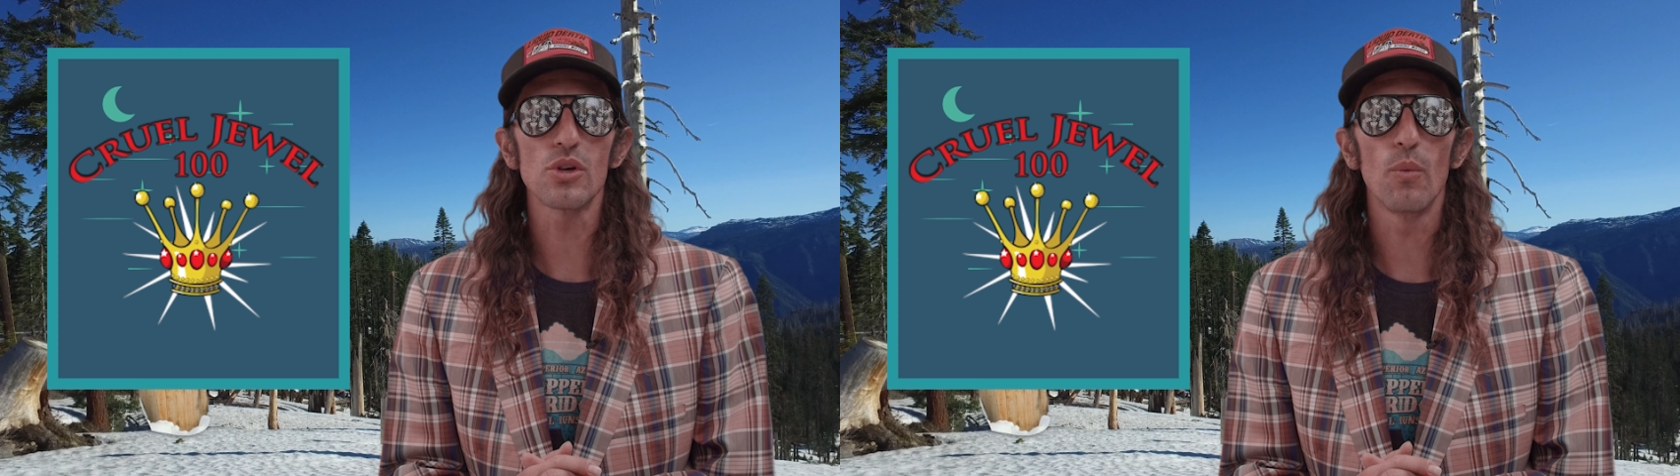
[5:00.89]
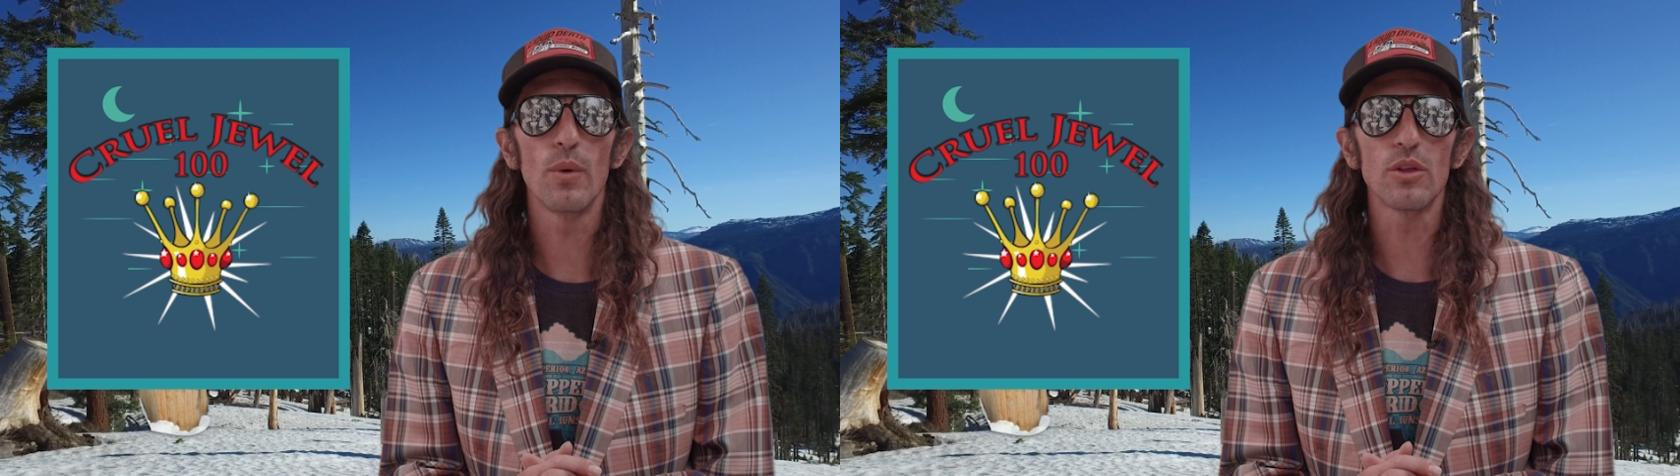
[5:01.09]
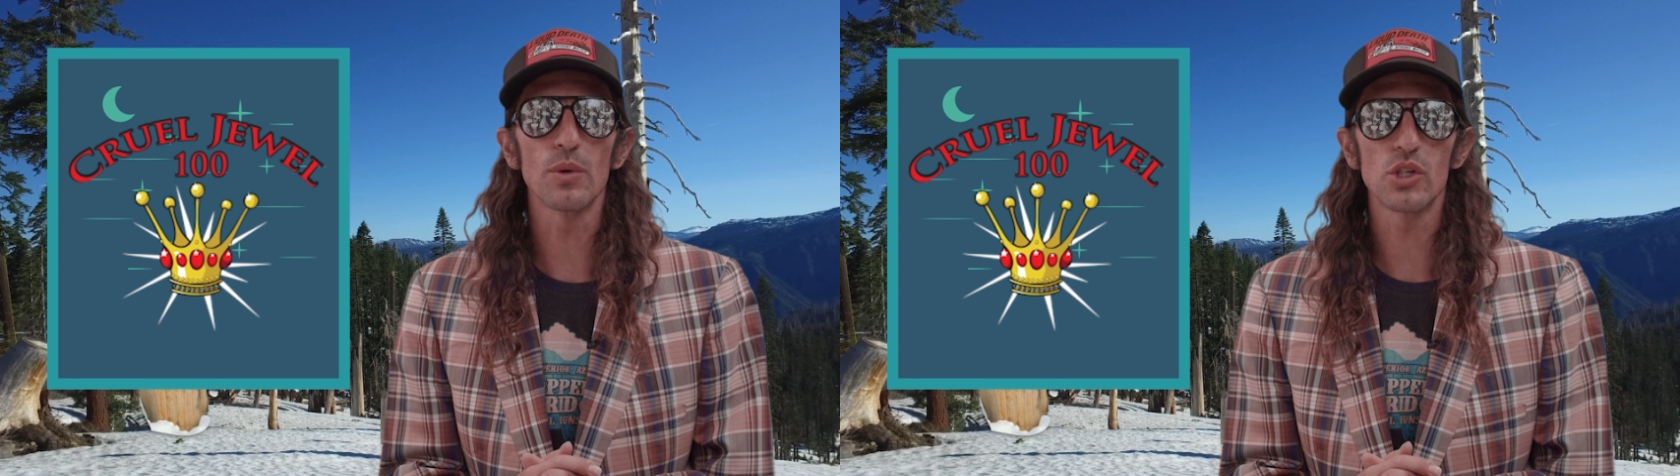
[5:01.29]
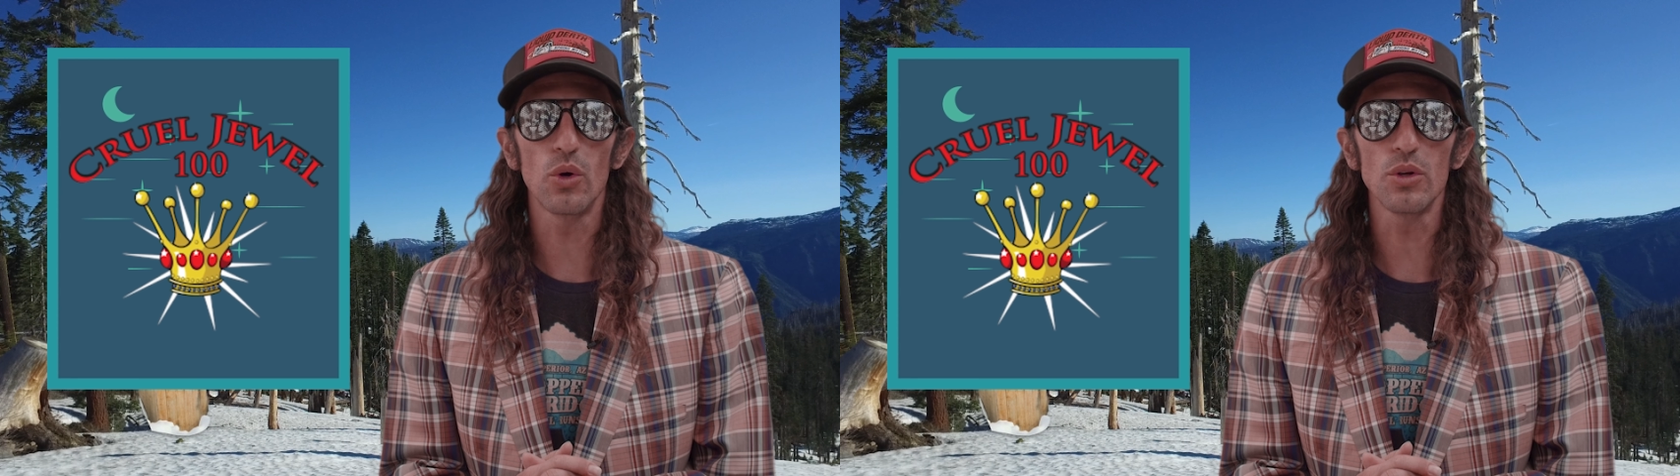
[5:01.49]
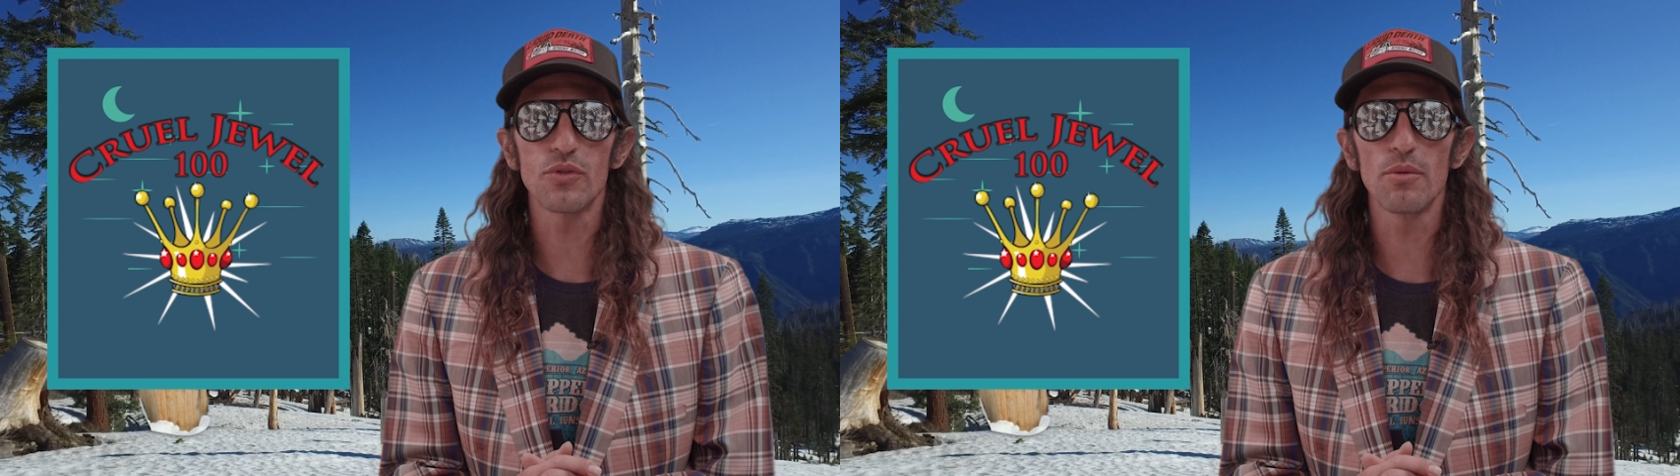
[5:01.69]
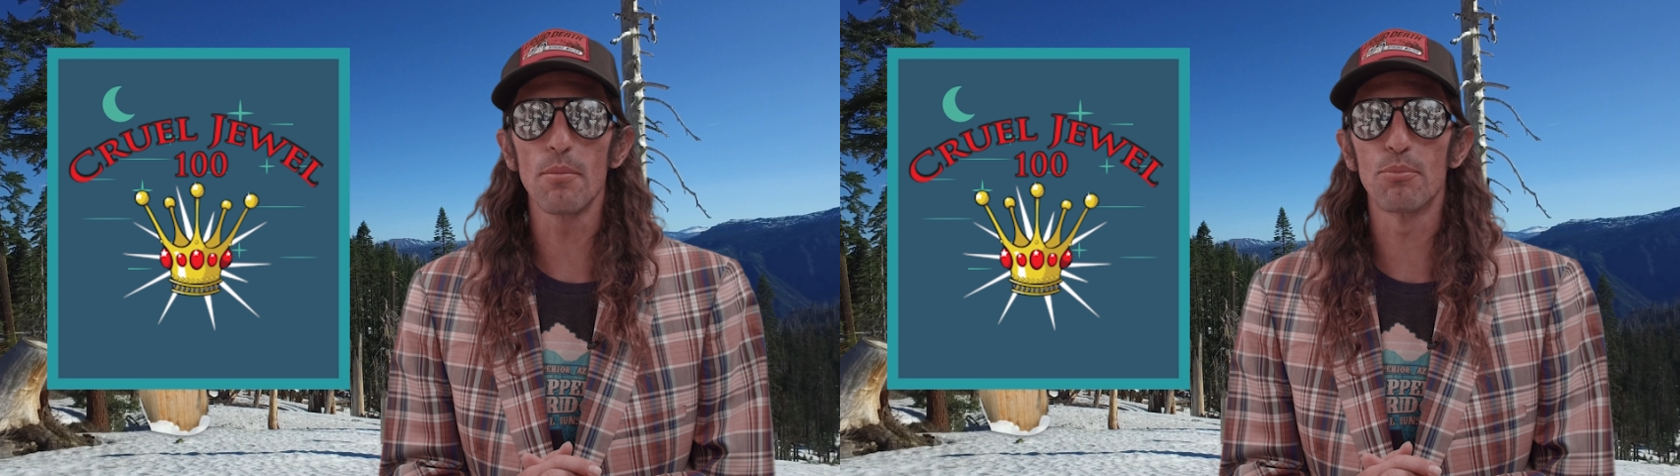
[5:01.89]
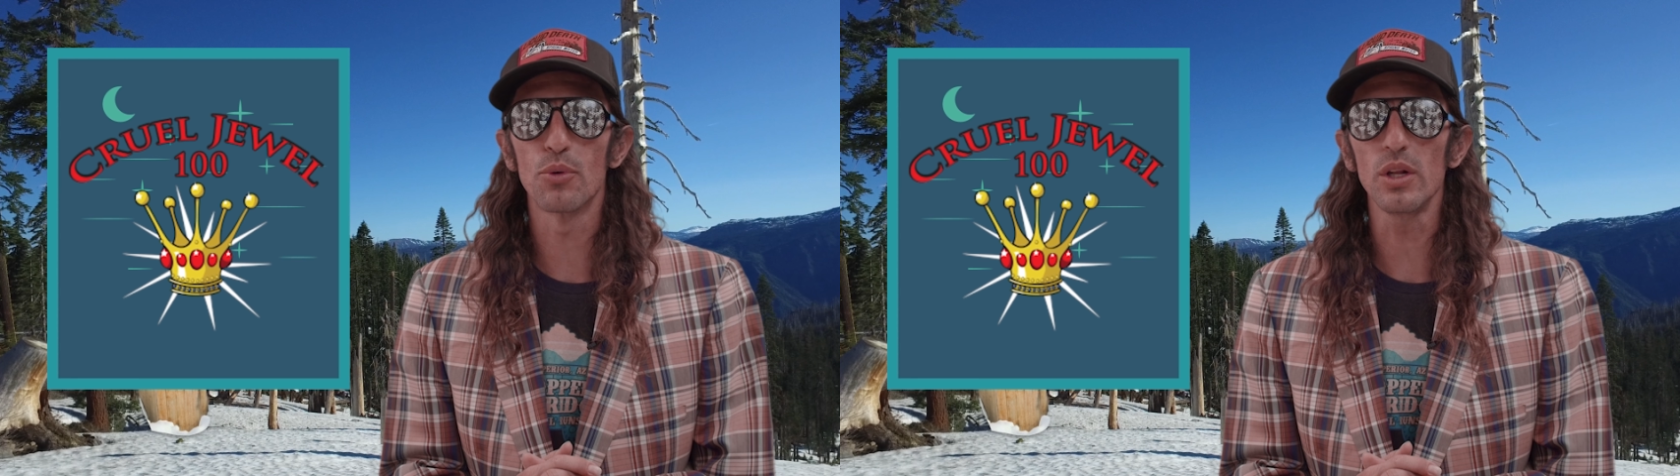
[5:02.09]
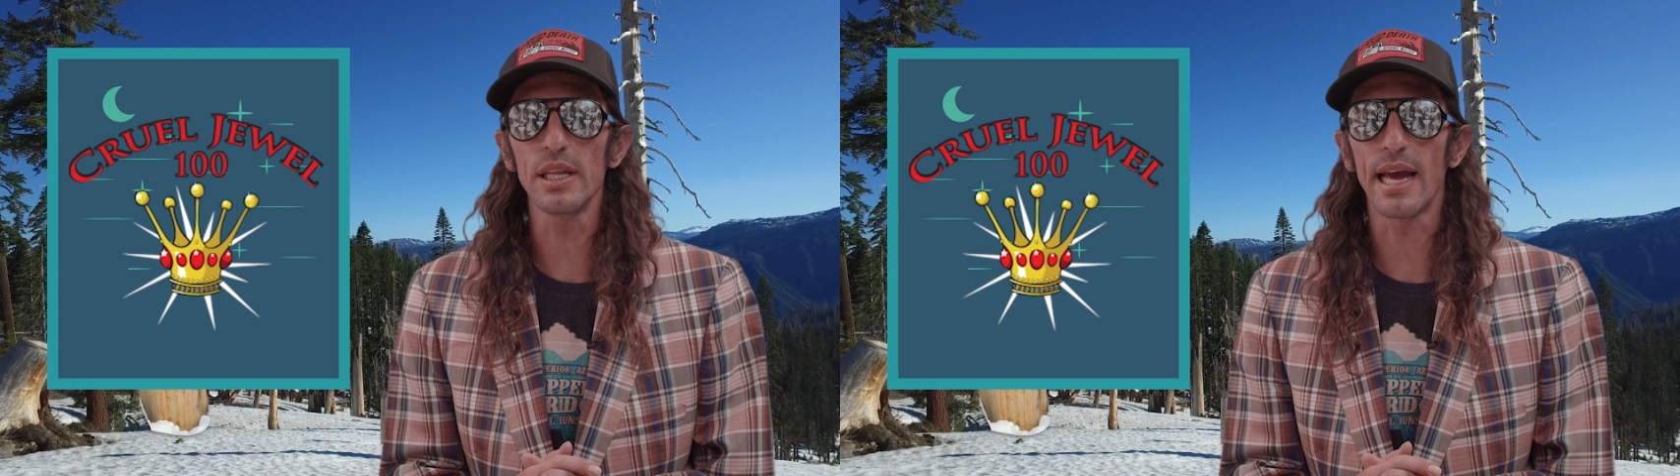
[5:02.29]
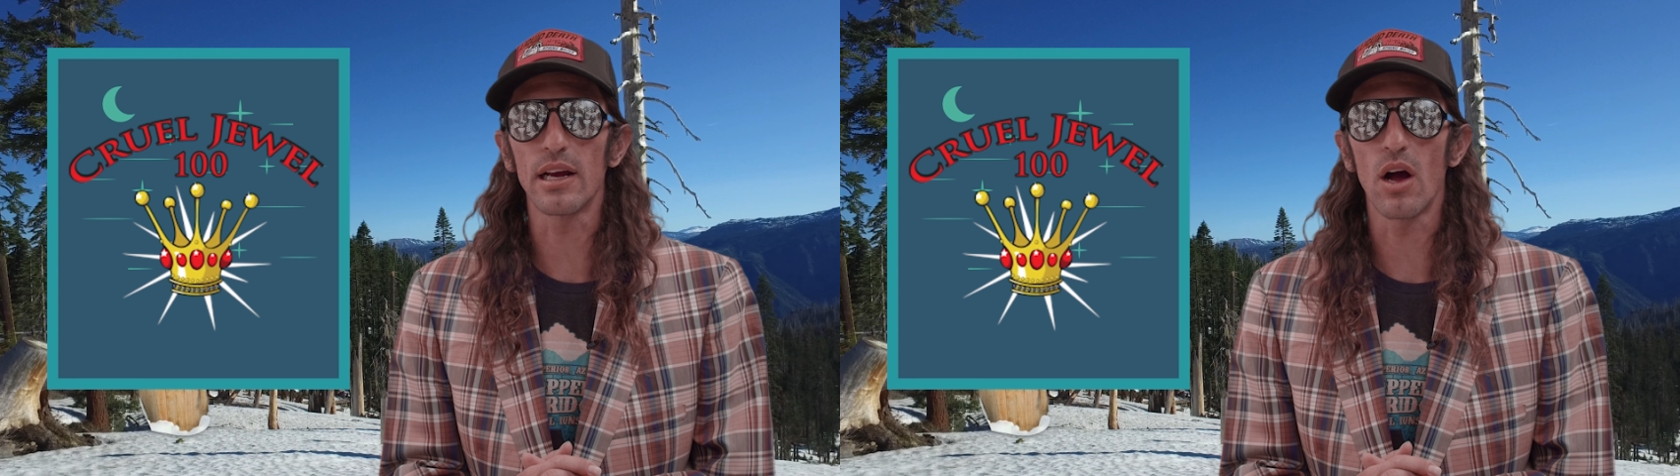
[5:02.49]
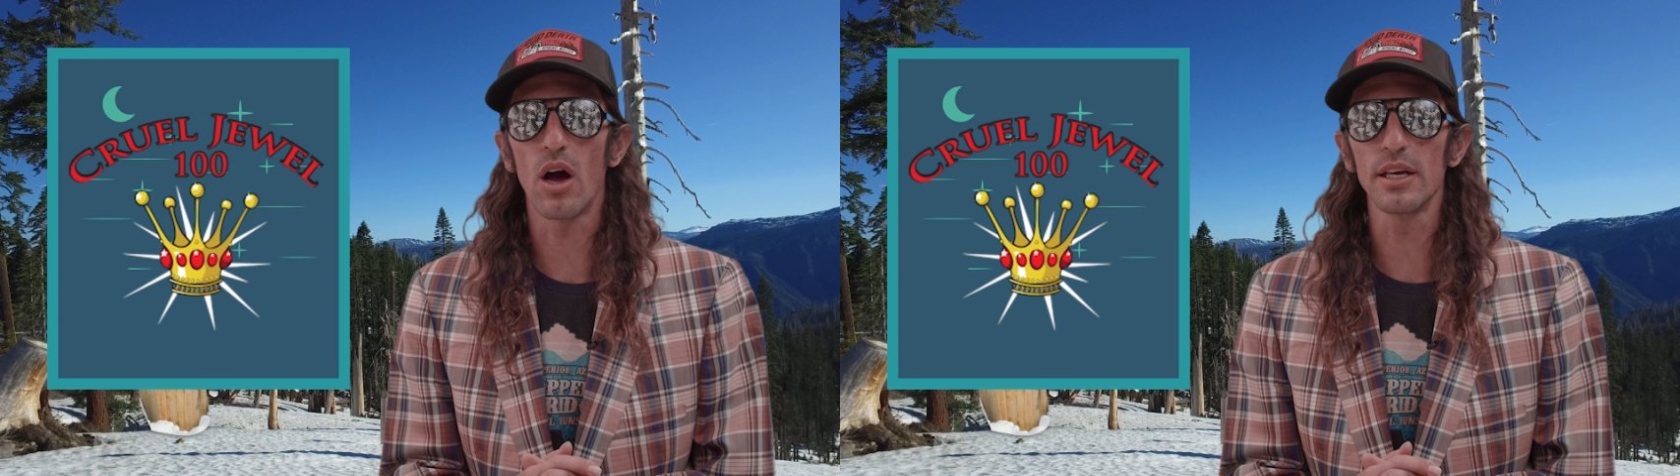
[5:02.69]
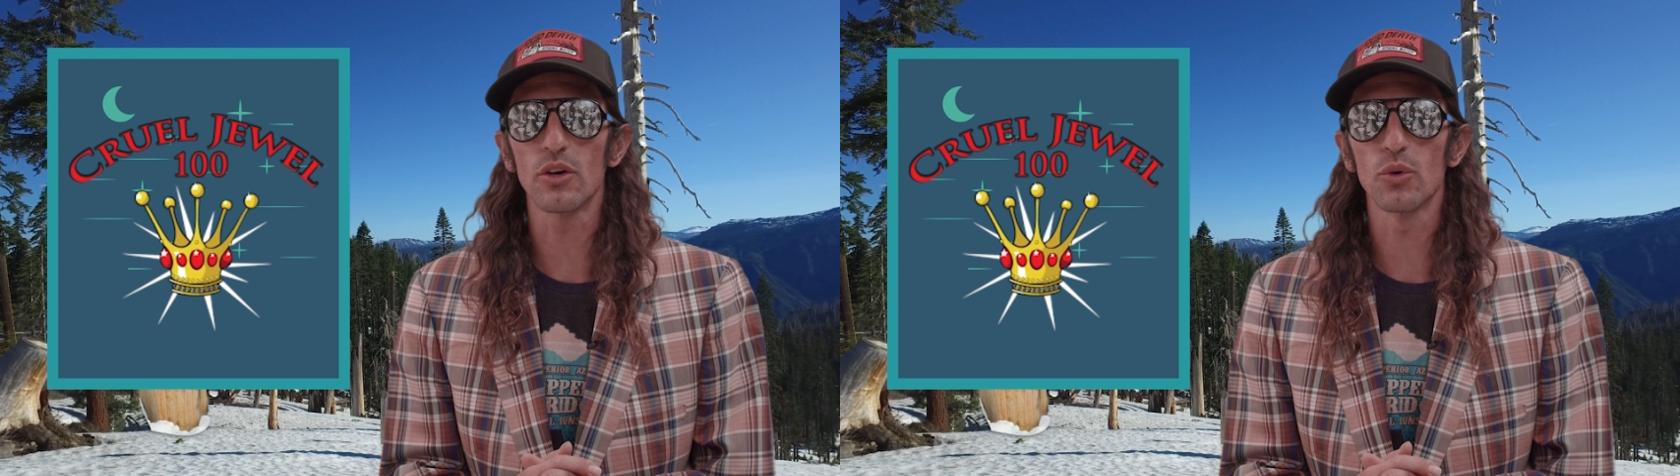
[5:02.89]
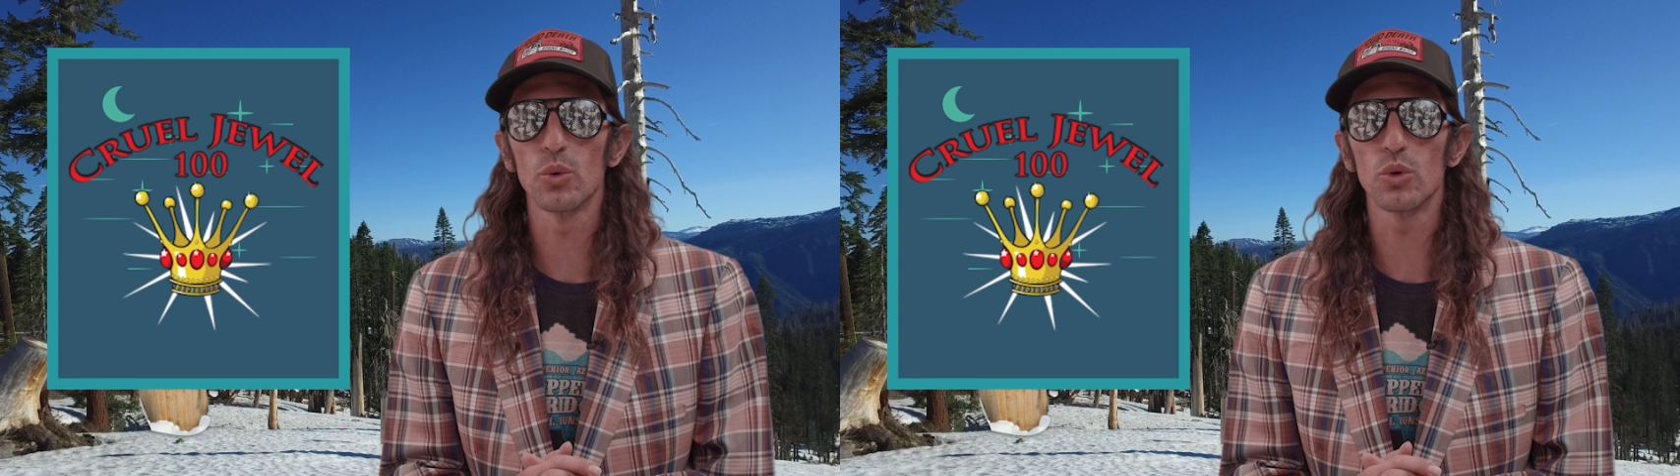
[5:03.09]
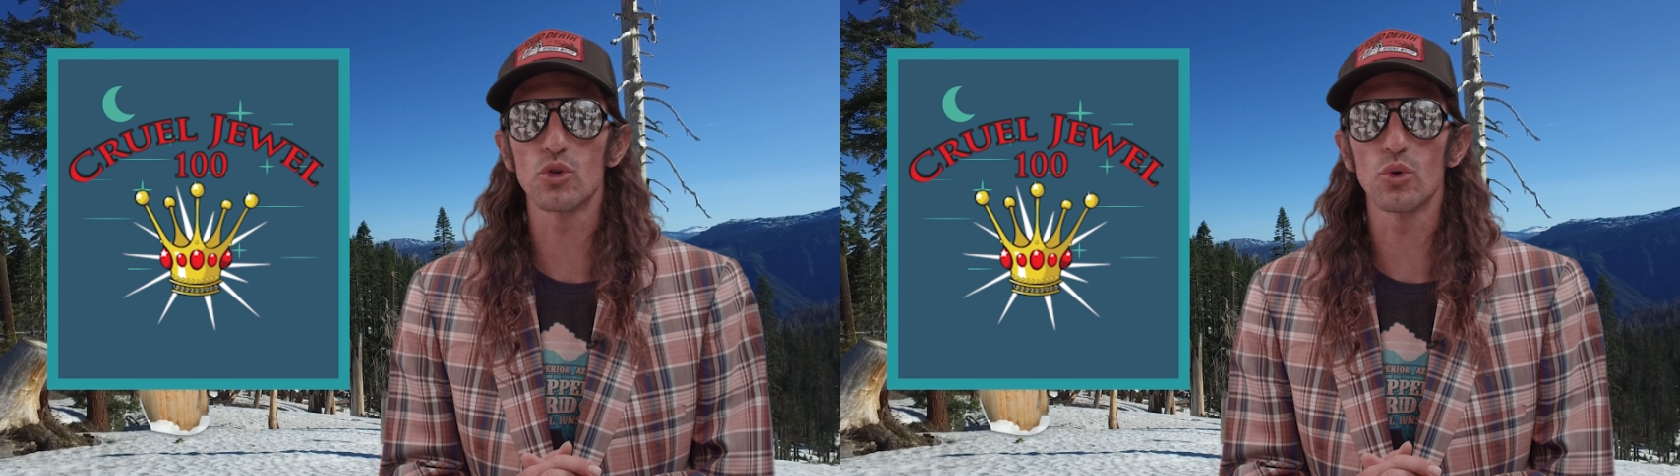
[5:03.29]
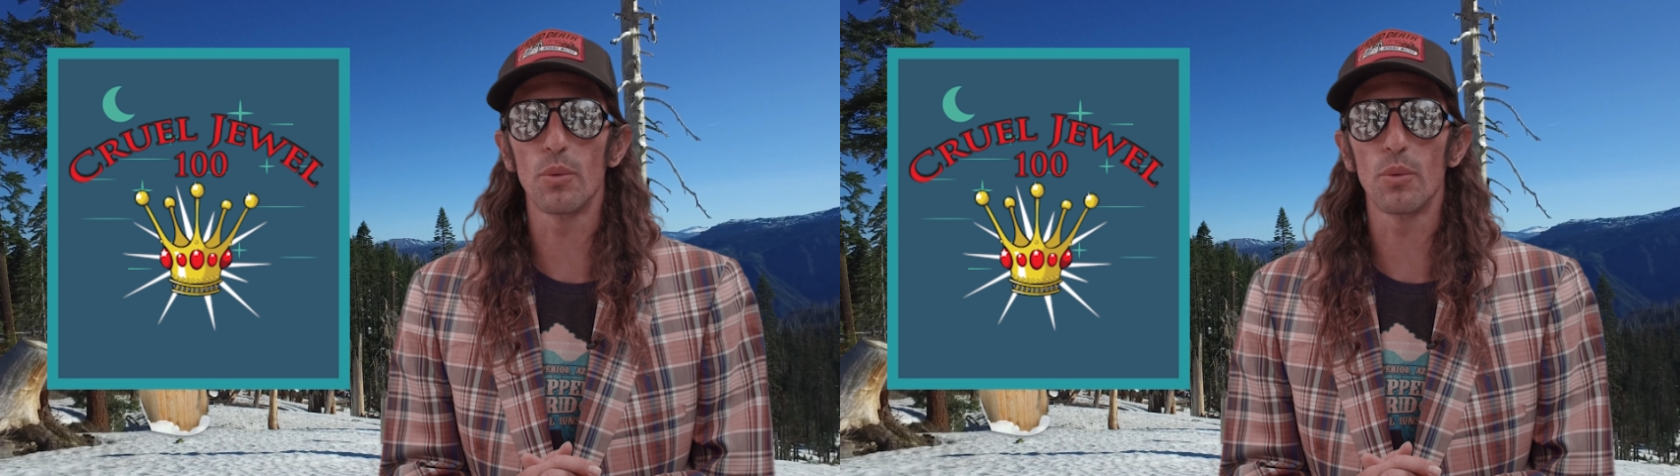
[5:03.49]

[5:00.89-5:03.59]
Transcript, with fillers: with the results from the brutally iconic Cruel Jewel